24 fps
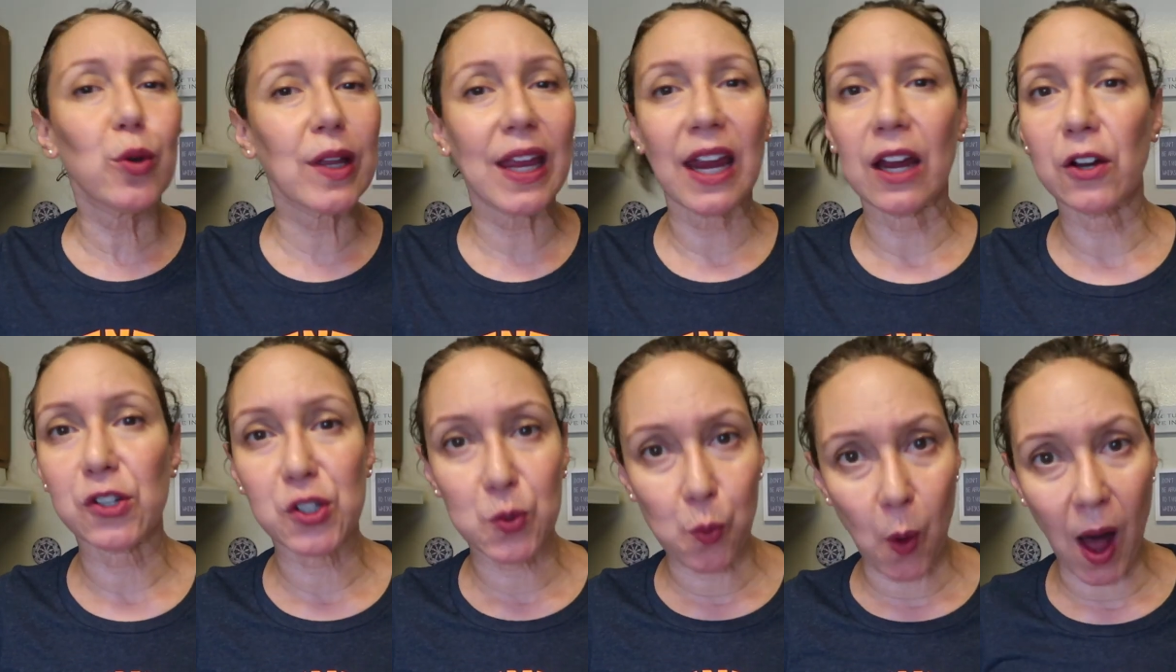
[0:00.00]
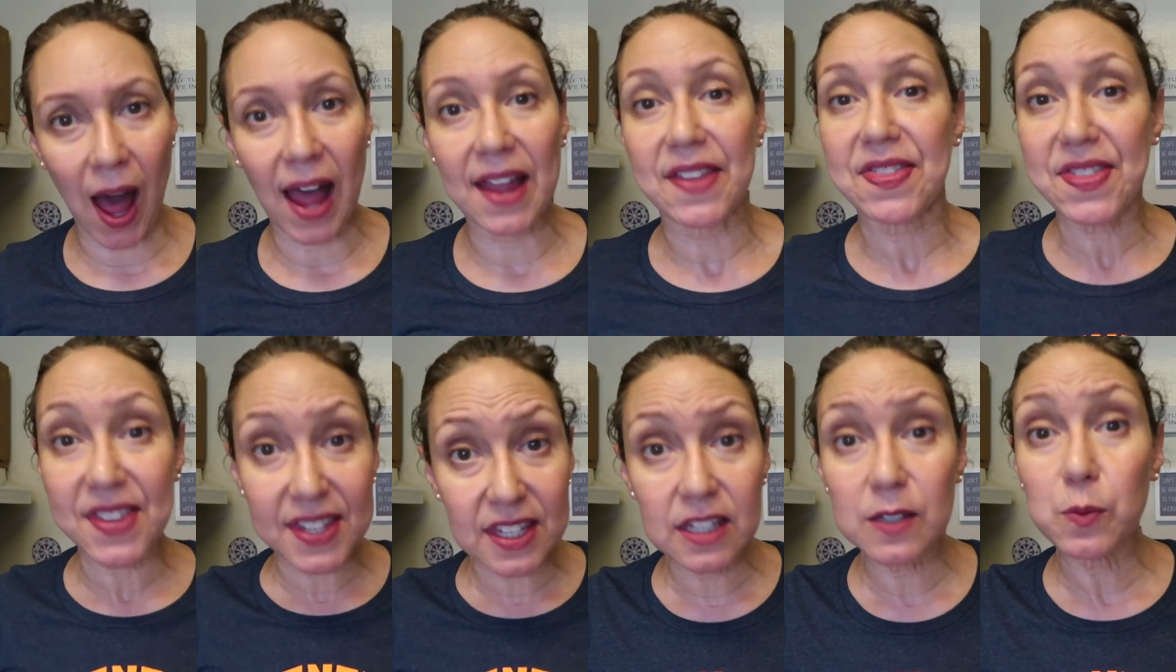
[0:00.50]
Who cares why?
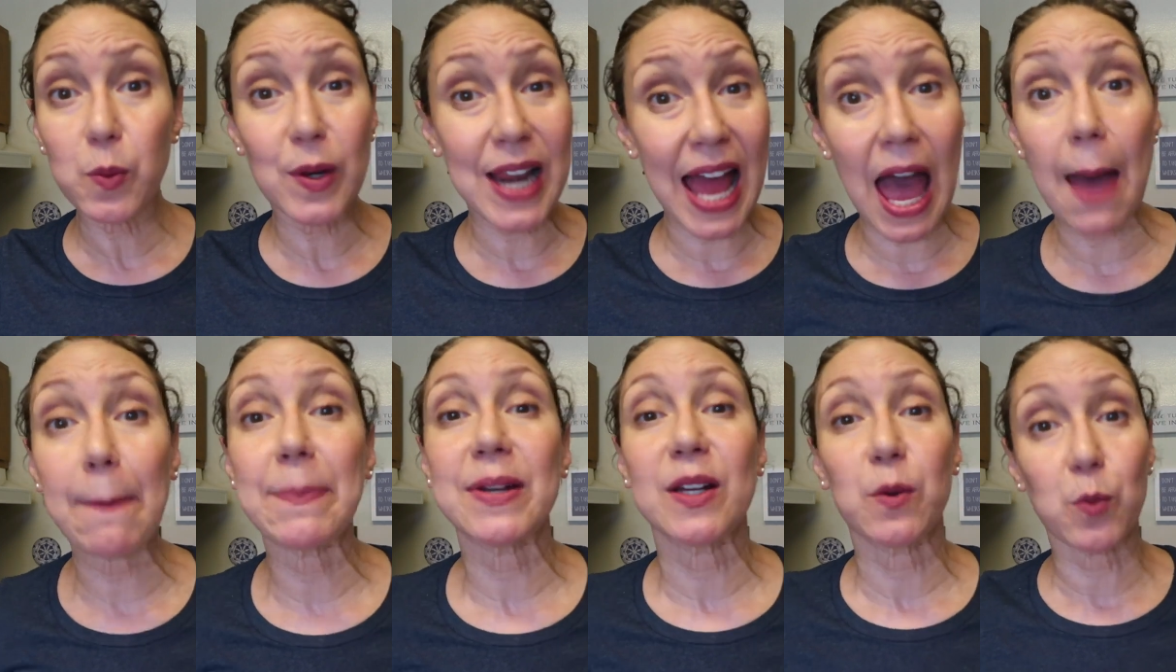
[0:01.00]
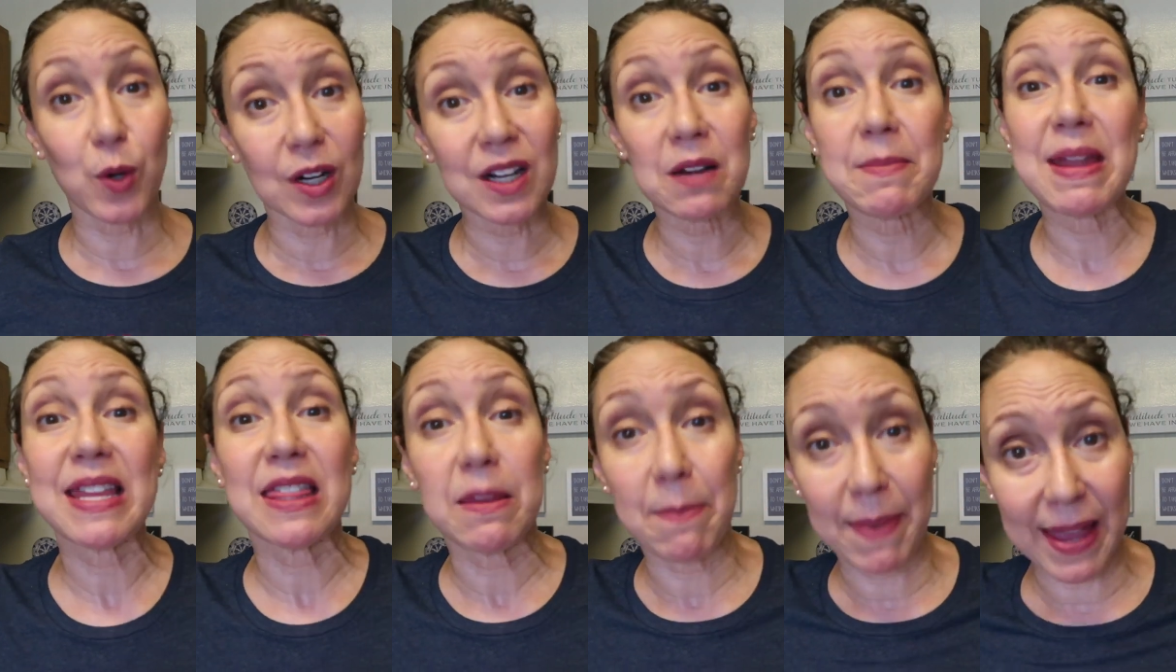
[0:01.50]
This is what happened, and we're gonna
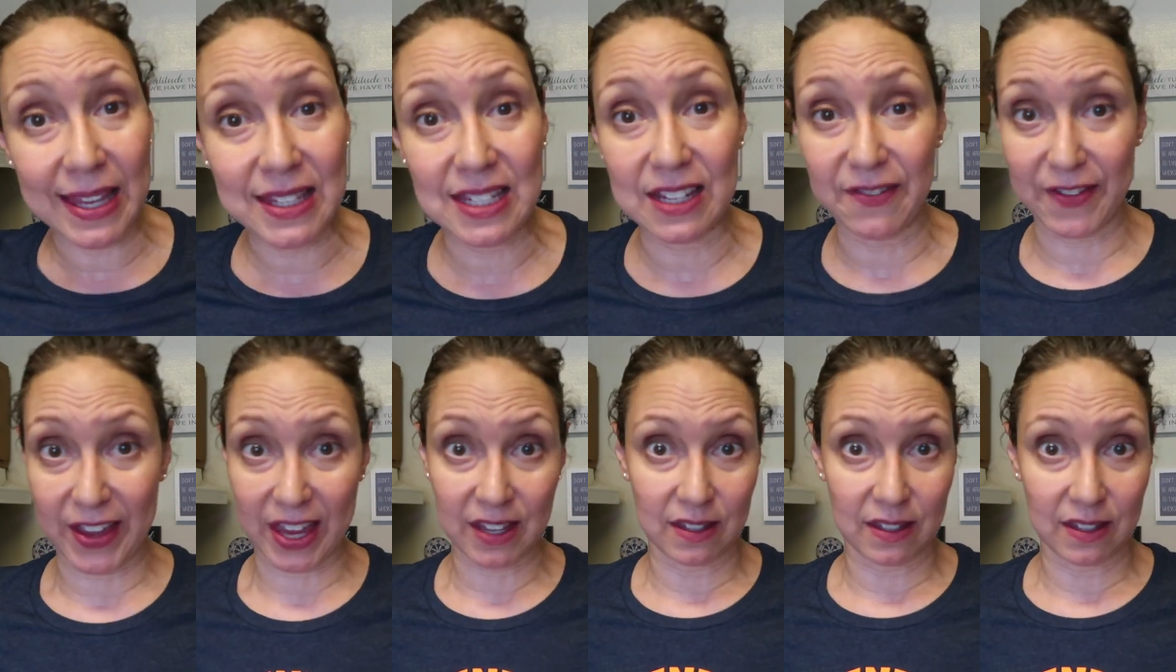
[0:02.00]
make the best of